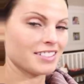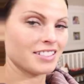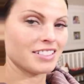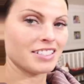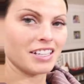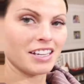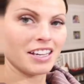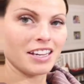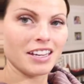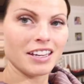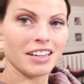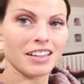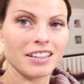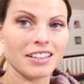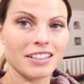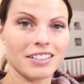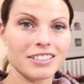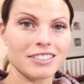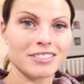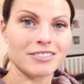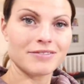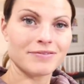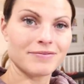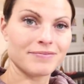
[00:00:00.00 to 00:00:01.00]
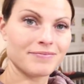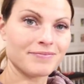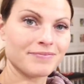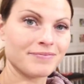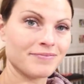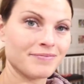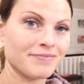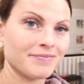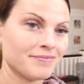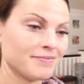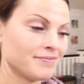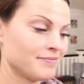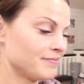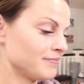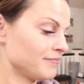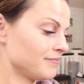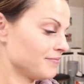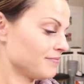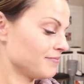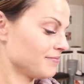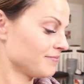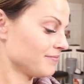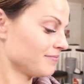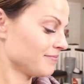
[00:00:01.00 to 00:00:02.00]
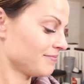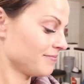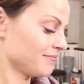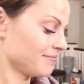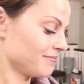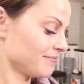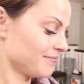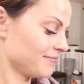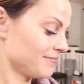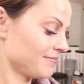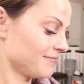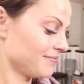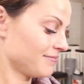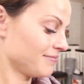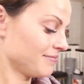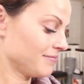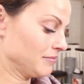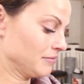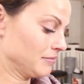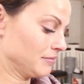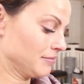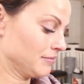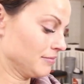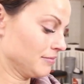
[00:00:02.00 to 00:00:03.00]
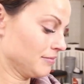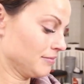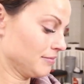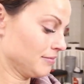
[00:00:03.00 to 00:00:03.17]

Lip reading: The person shown says nothing.